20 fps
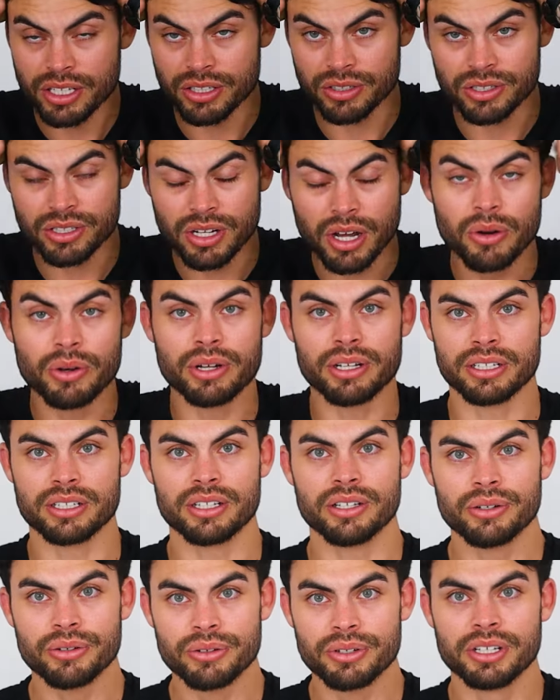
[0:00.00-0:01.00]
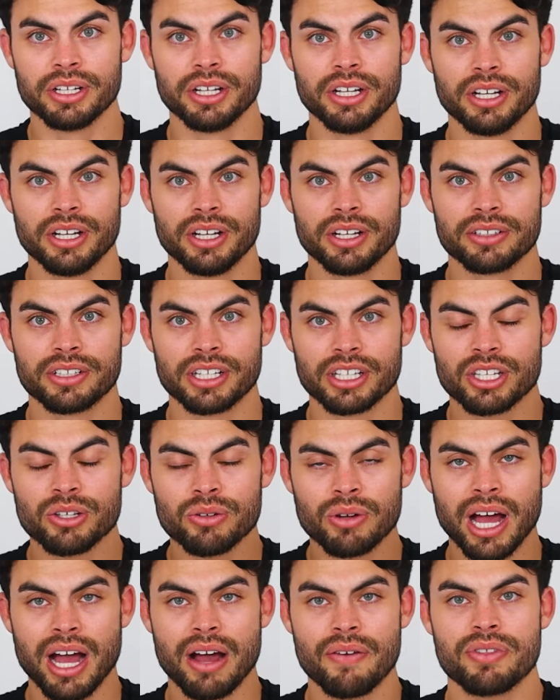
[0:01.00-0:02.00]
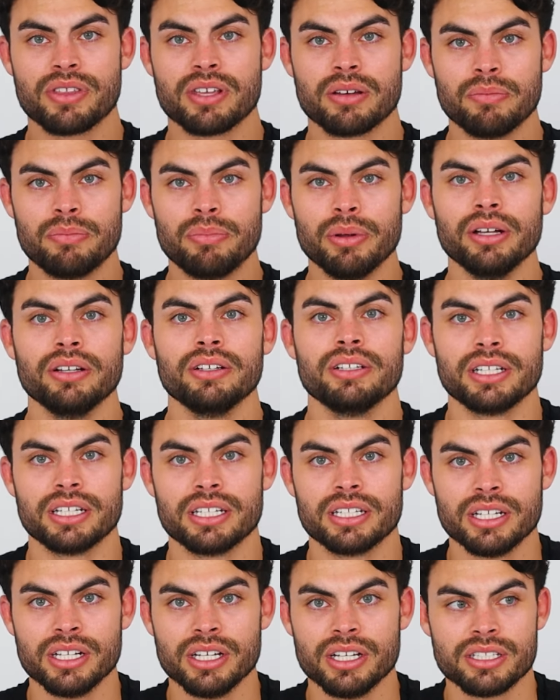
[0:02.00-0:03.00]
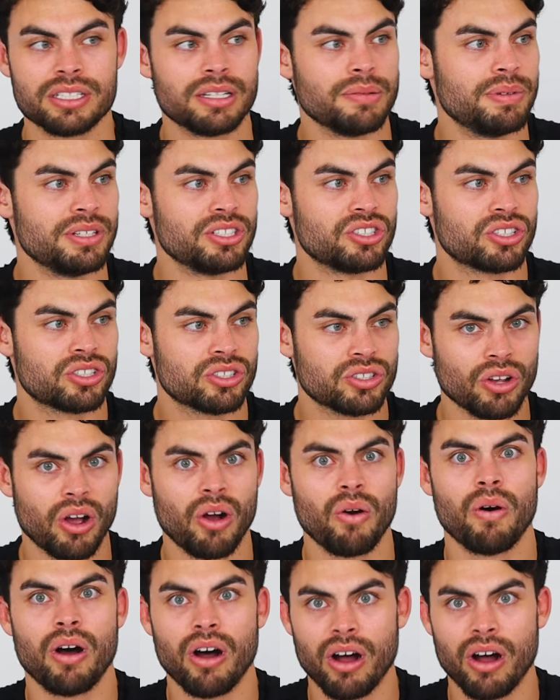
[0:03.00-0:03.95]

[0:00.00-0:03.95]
are you doing, dude? Like, you have the ability to be so